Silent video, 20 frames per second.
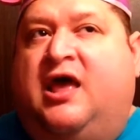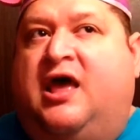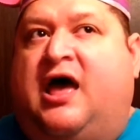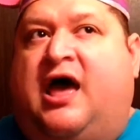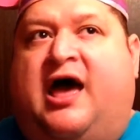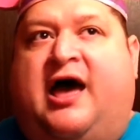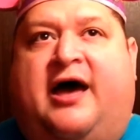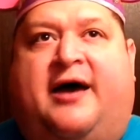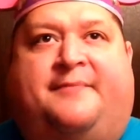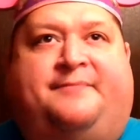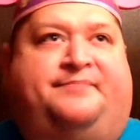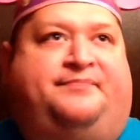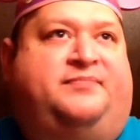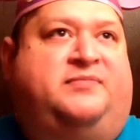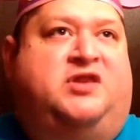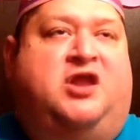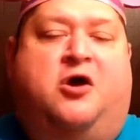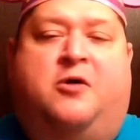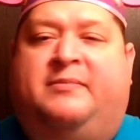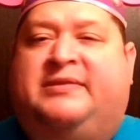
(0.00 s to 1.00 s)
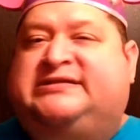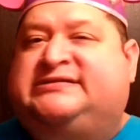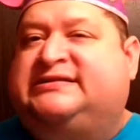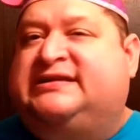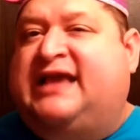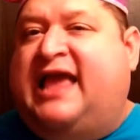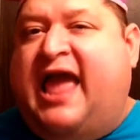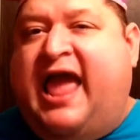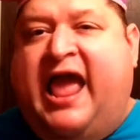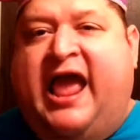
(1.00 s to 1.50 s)
No
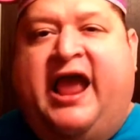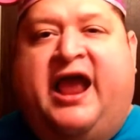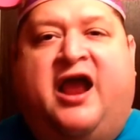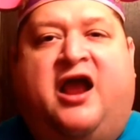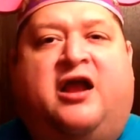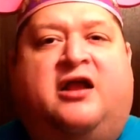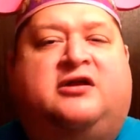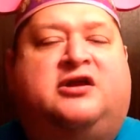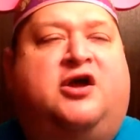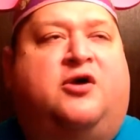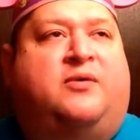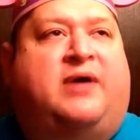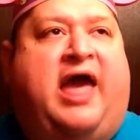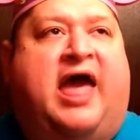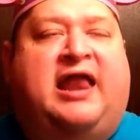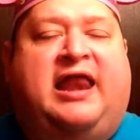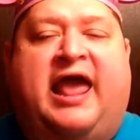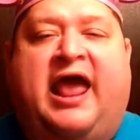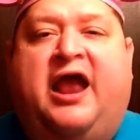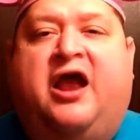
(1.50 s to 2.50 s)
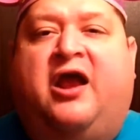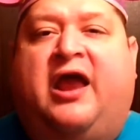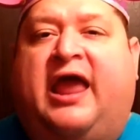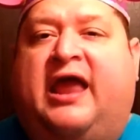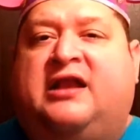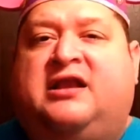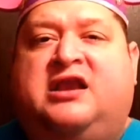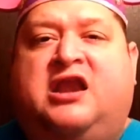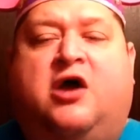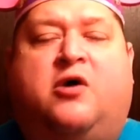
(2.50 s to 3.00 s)
missing hair, no cut hair,
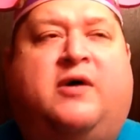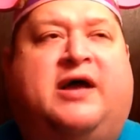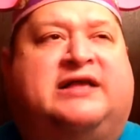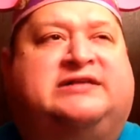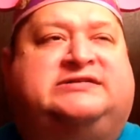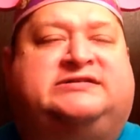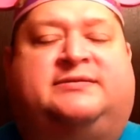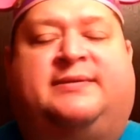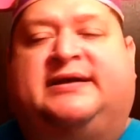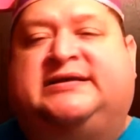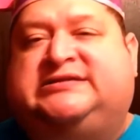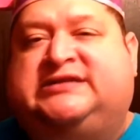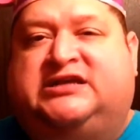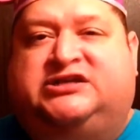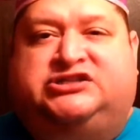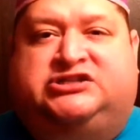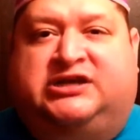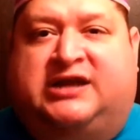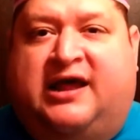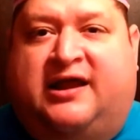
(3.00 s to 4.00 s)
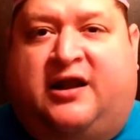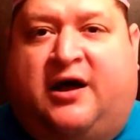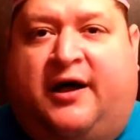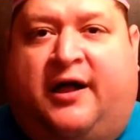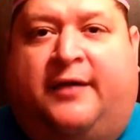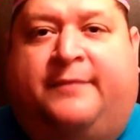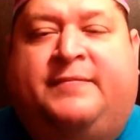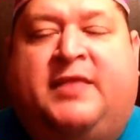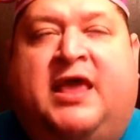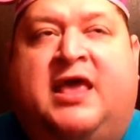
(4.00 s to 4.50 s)
no customization at
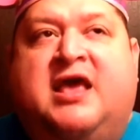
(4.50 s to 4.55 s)
all.